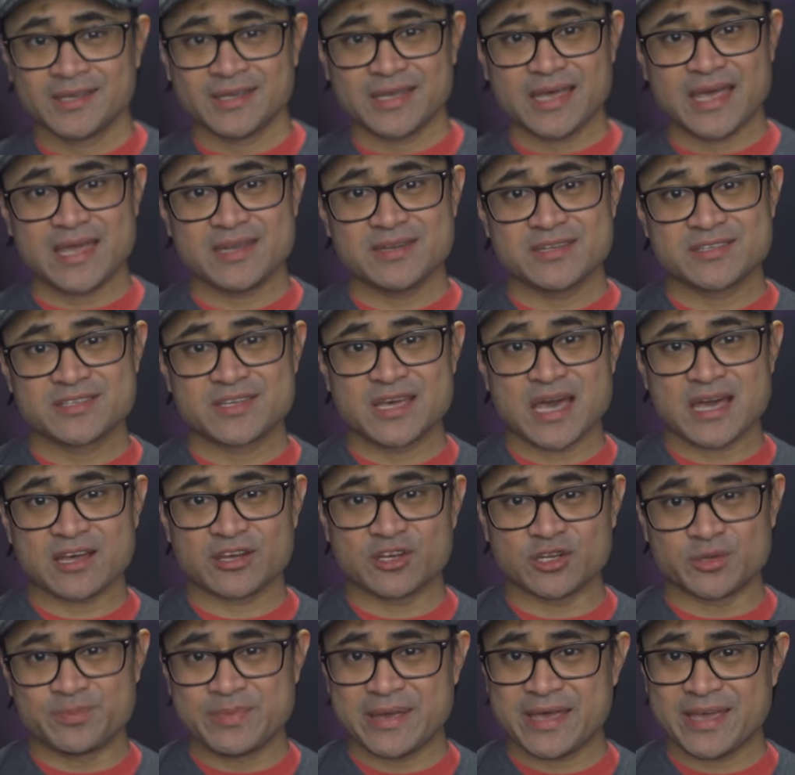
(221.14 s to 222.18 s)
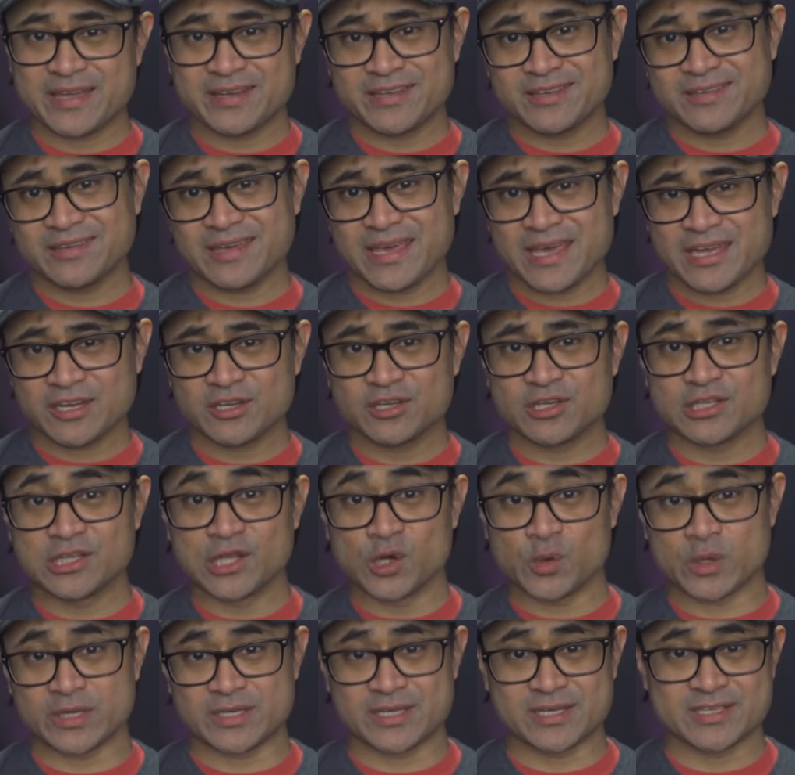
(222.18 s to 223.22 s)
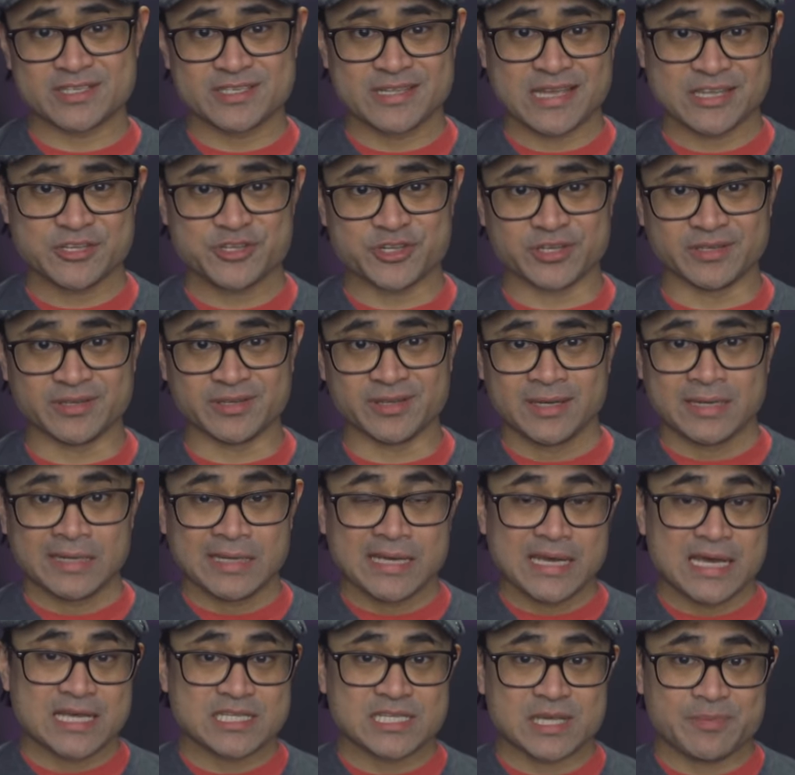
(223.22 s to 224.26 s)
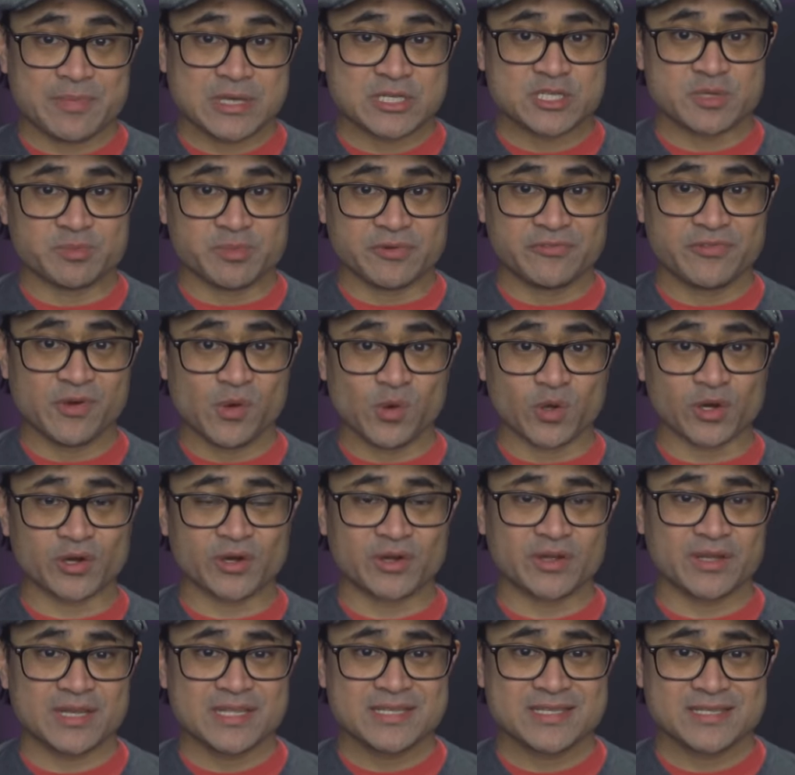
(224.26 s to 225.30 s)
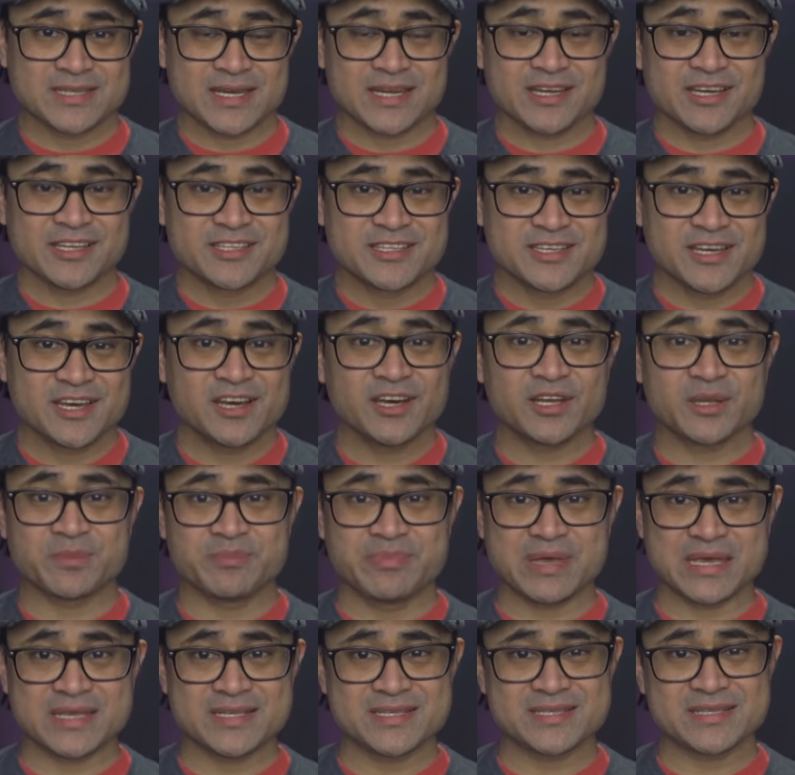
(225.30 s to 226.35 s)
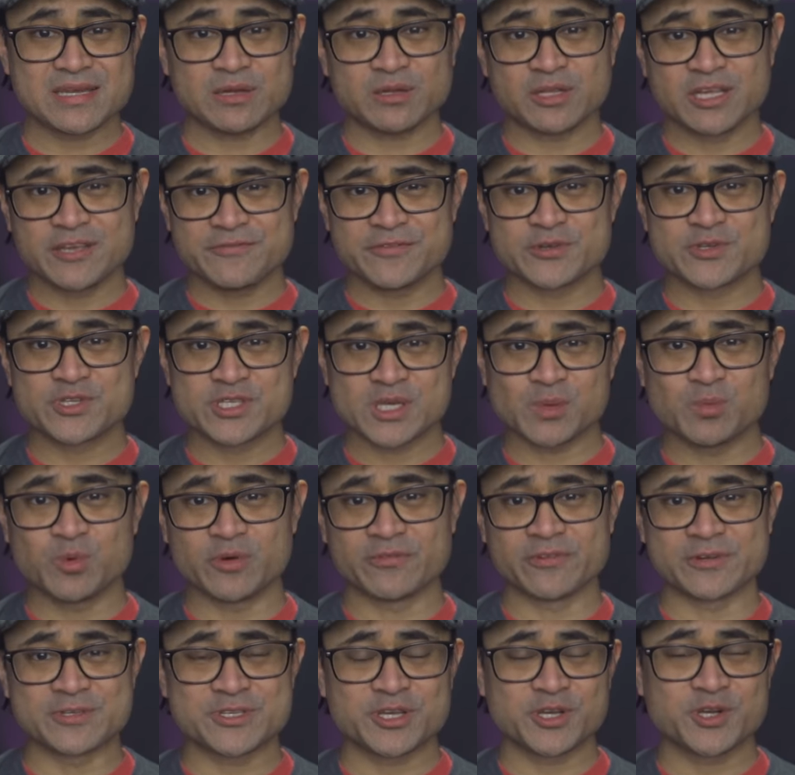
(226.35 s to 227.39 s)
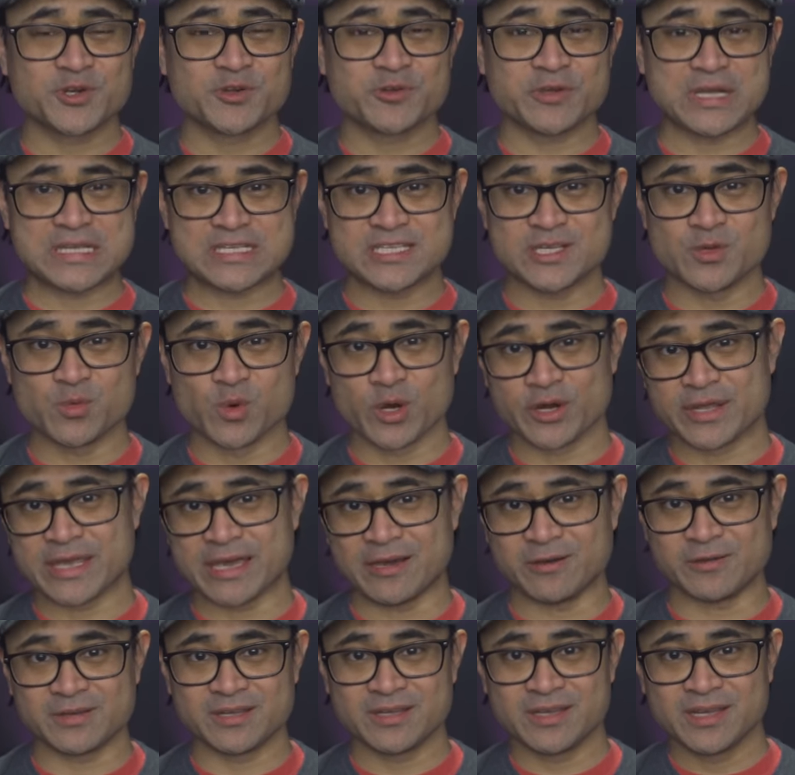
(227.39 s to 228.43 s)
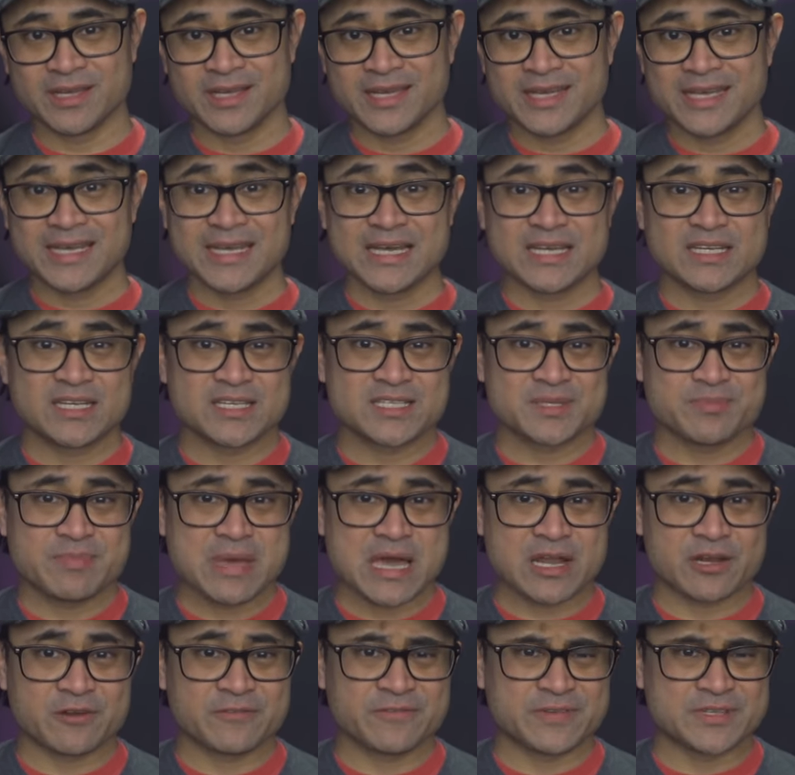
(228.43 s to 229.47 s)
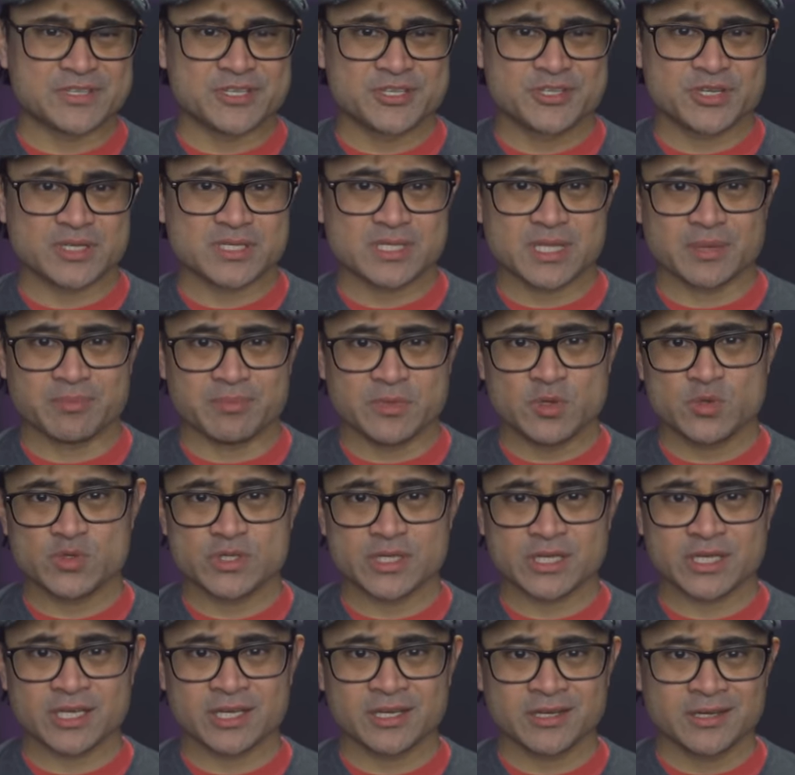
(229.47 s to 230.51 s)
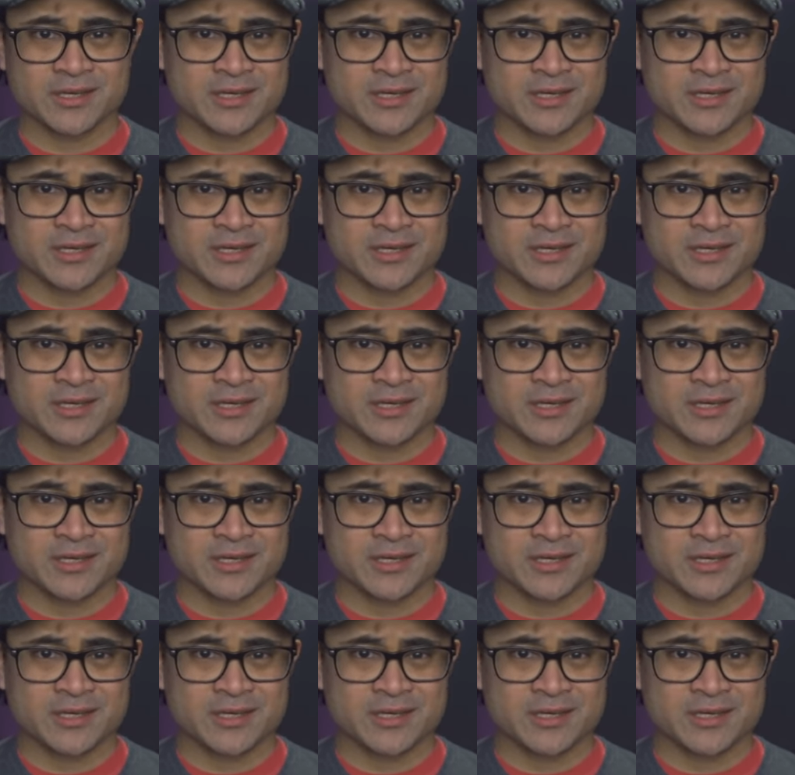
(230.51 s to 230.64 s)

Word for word: and it's got good panning and good low-end extension. As I mentioned before, it's got a ton of bass that'll give your subwoofers a crazy workout. It doesn't matter if it's just the music,